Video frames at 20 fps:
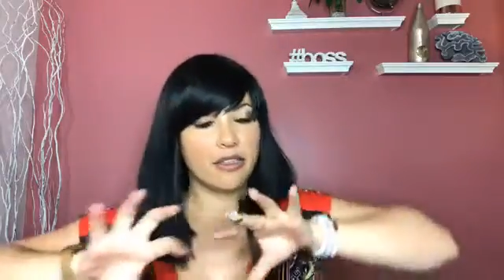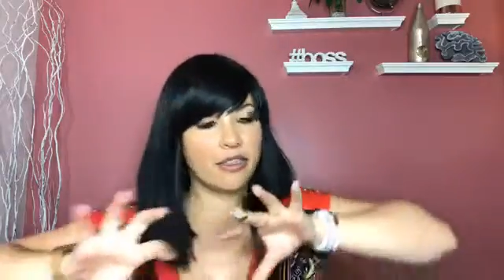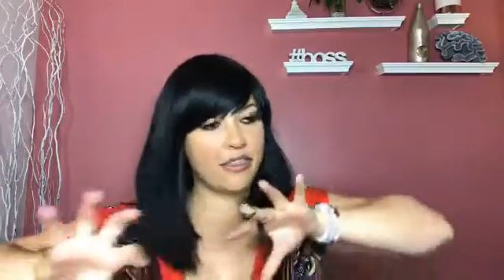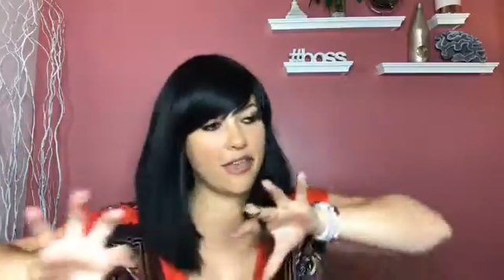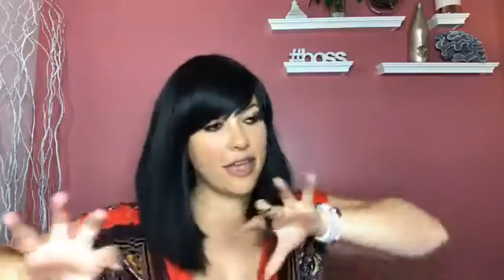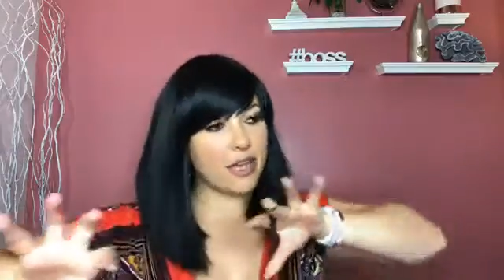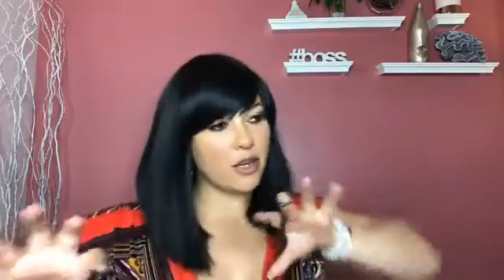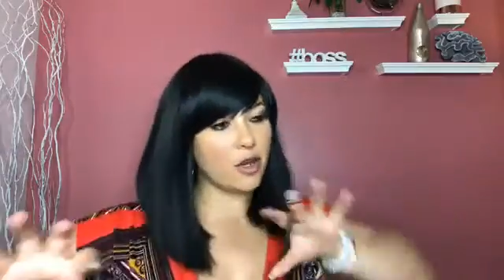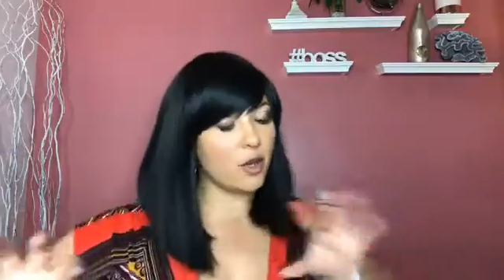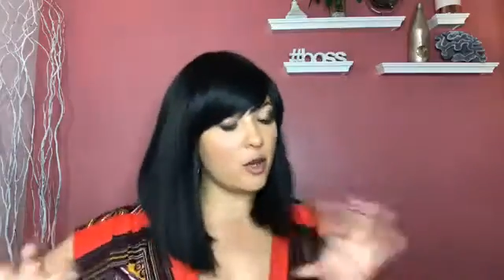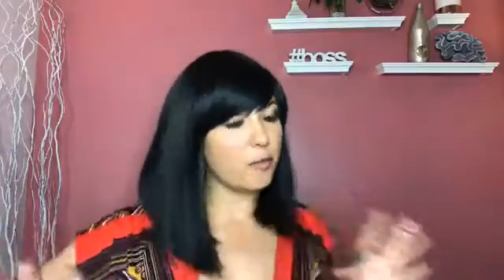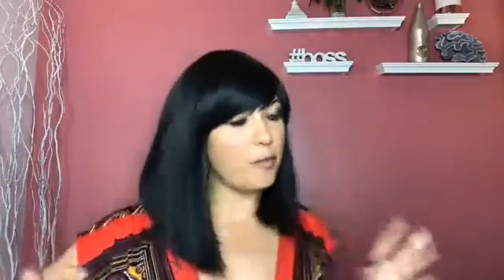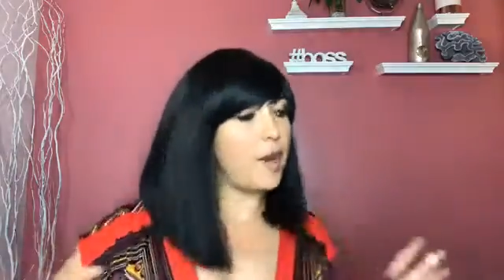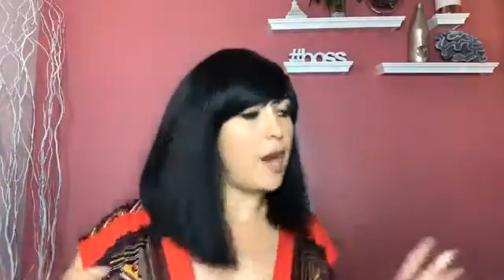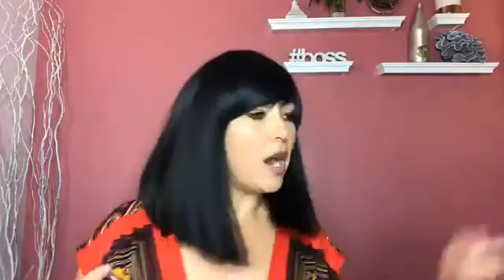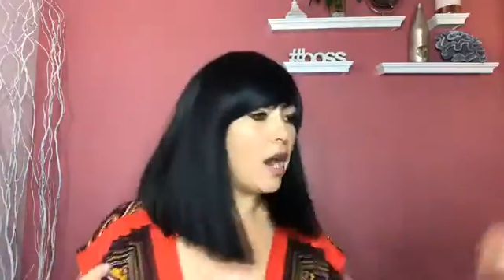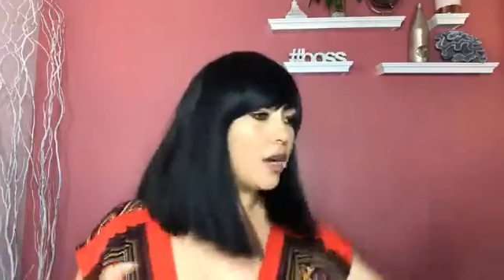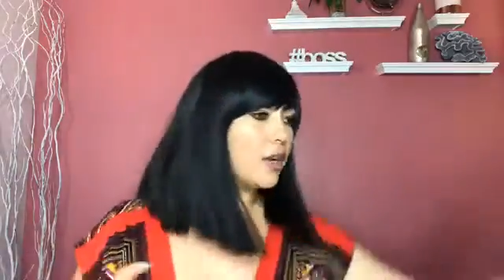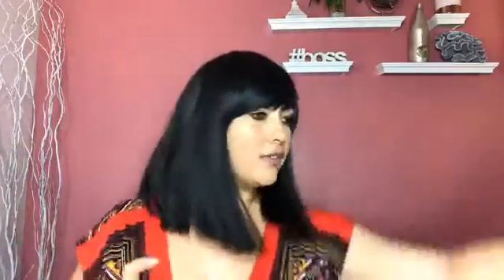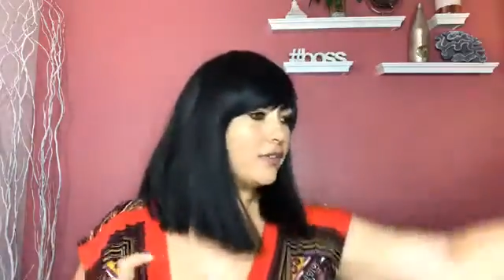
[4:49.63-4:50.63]
then
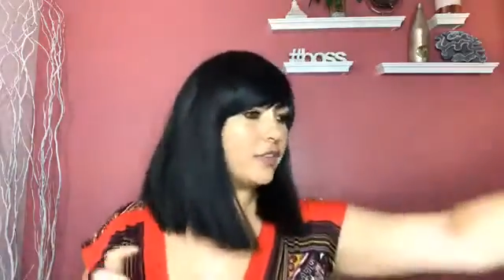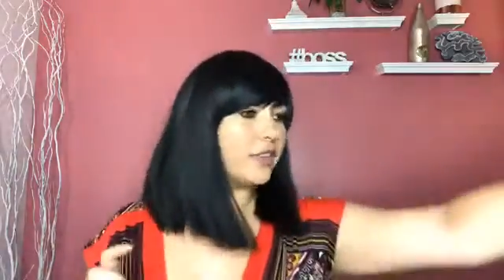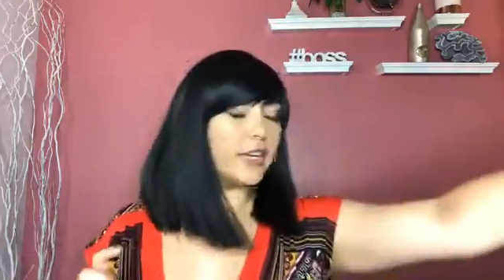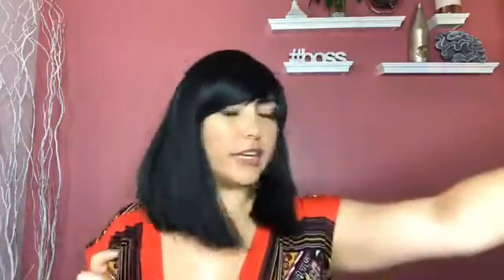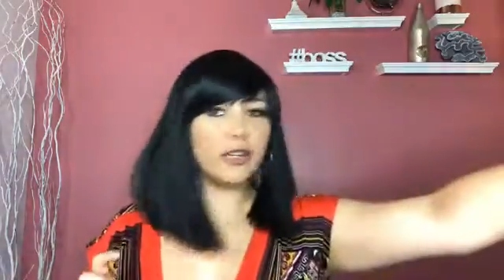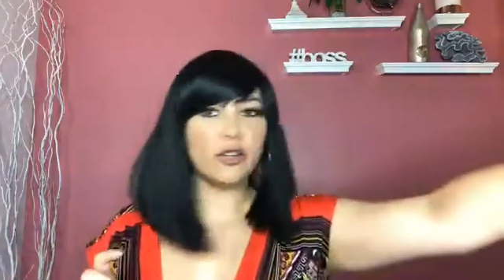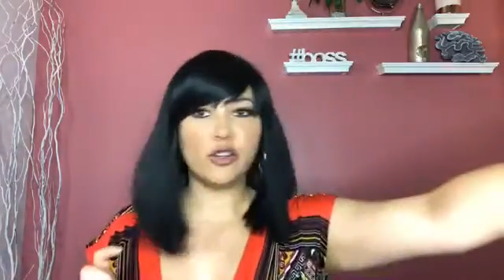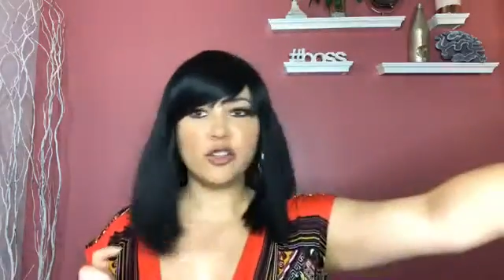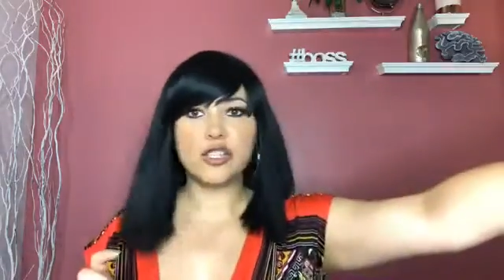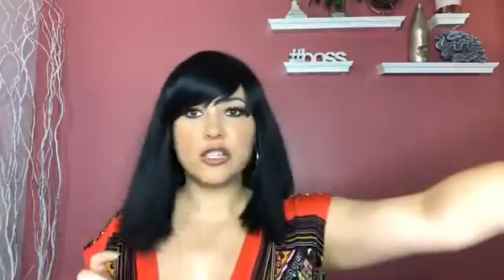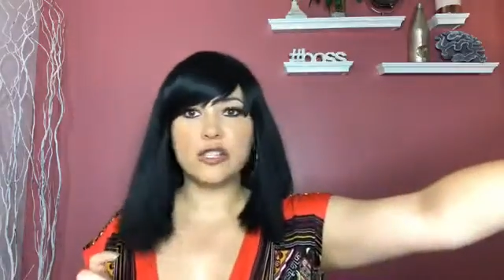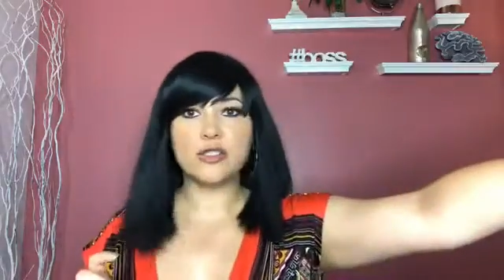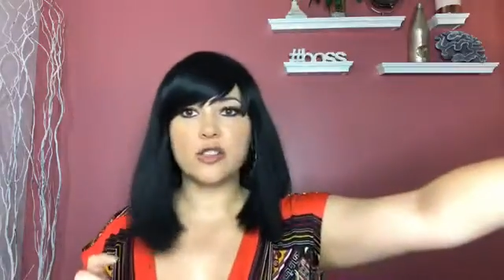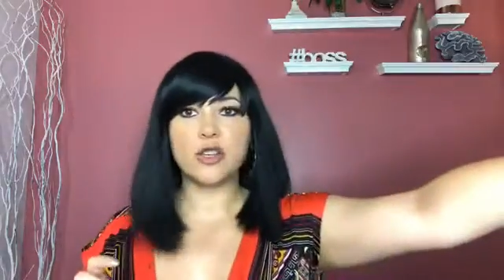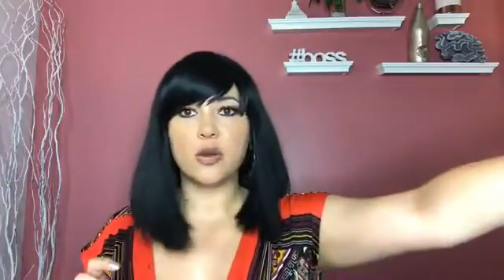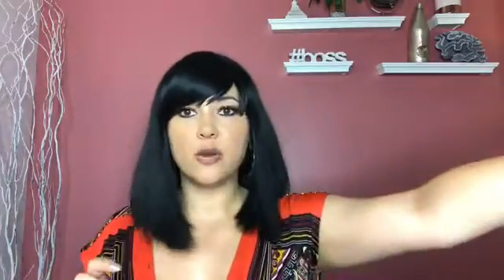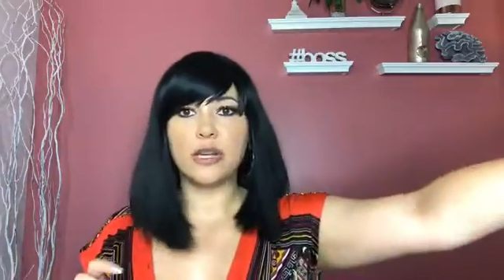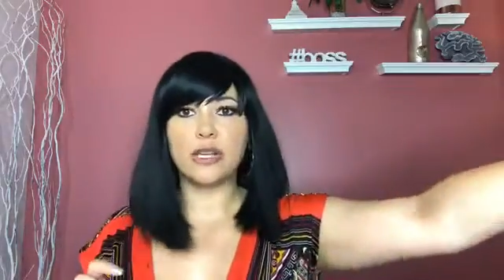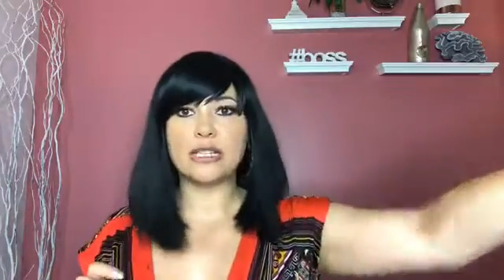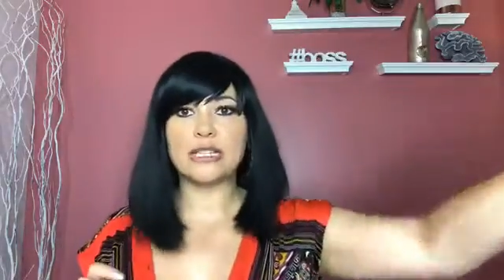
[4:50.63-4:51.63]
part of your energy is
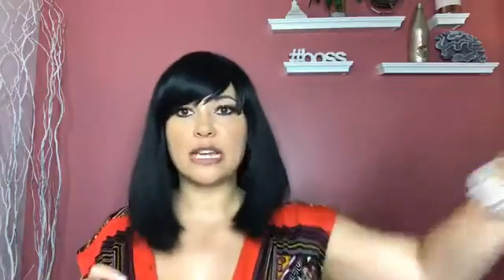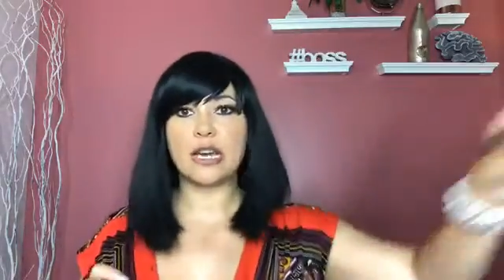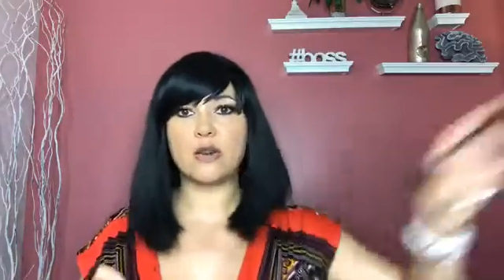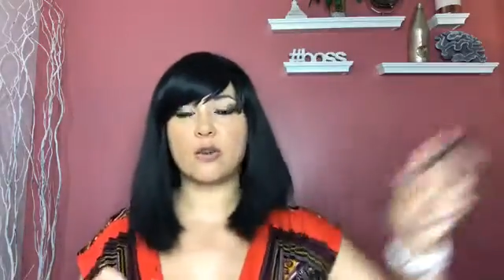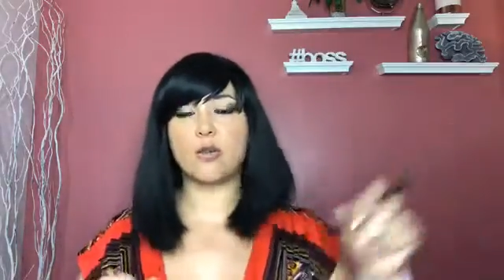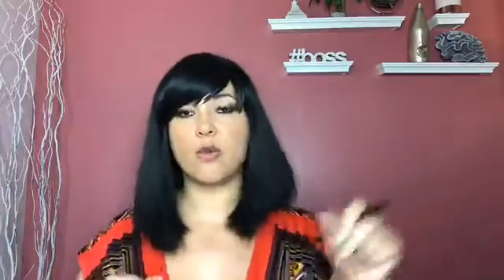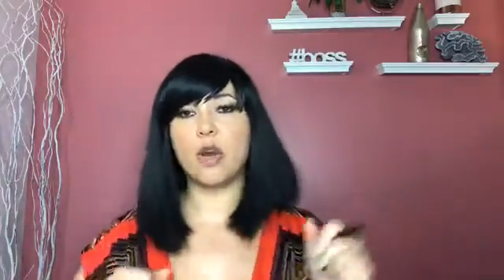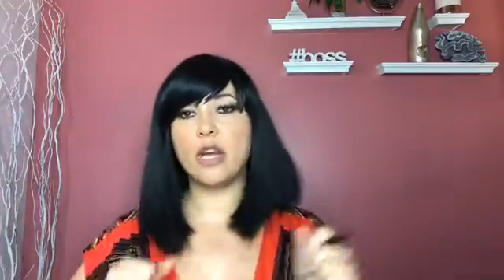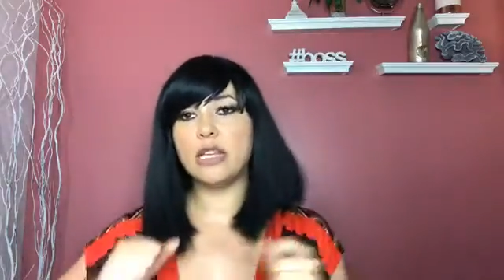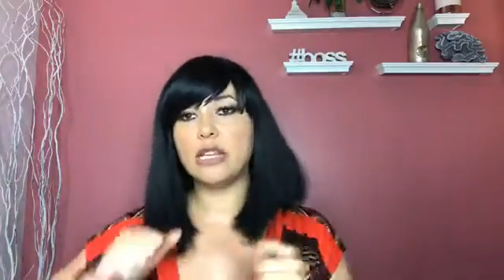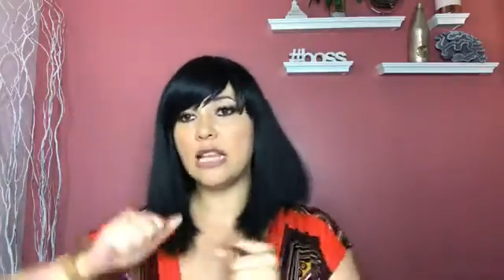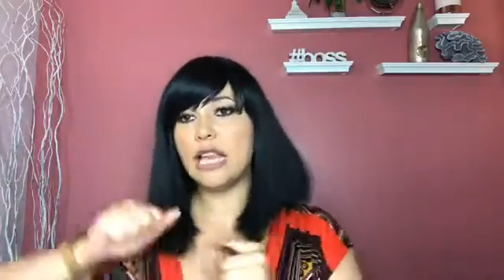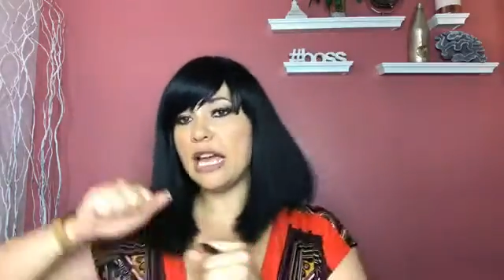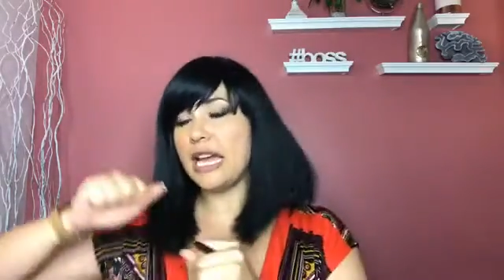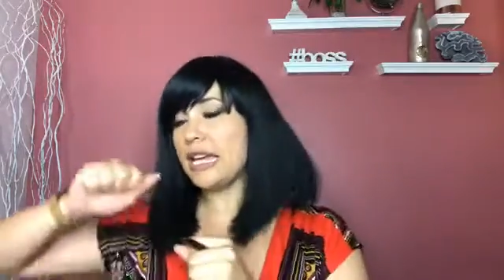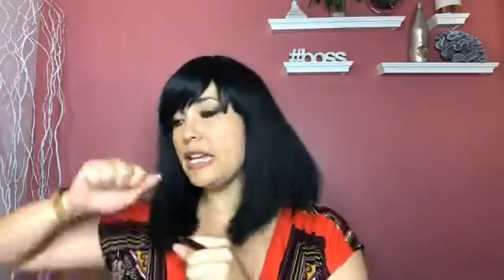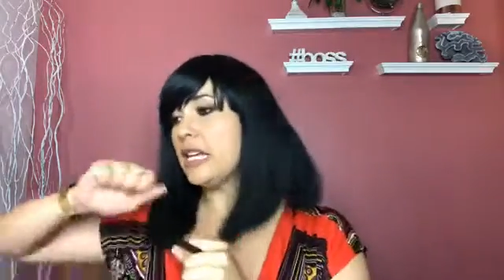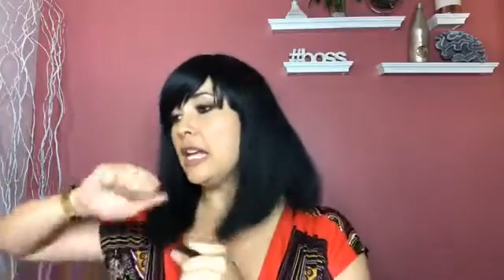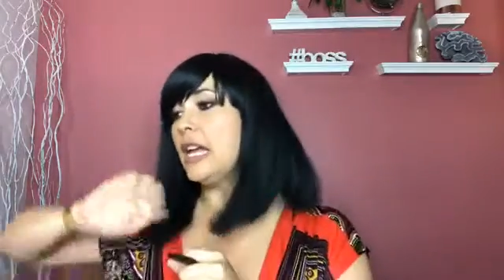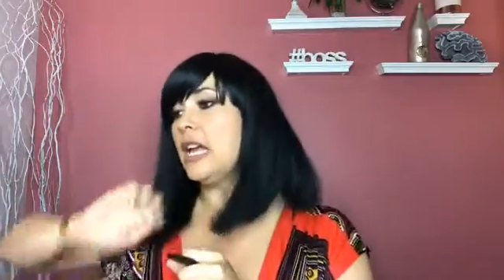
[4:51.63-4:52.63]
going down one
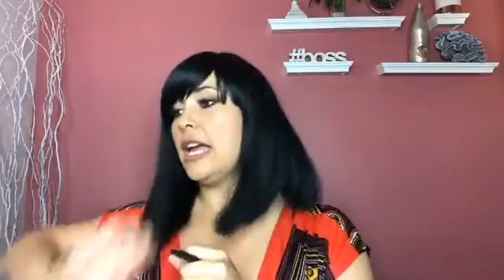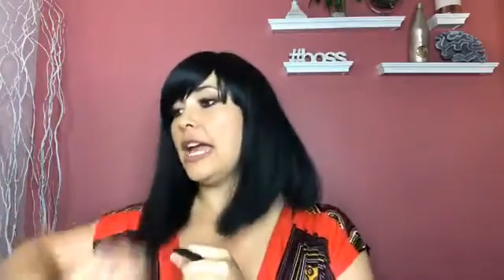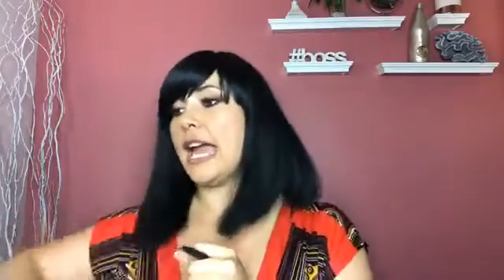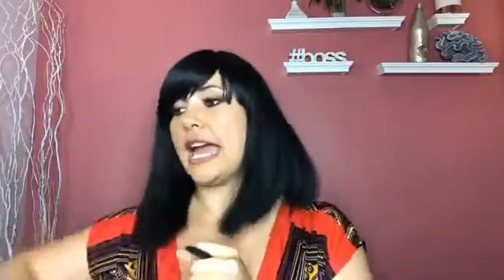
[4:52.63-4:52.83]
line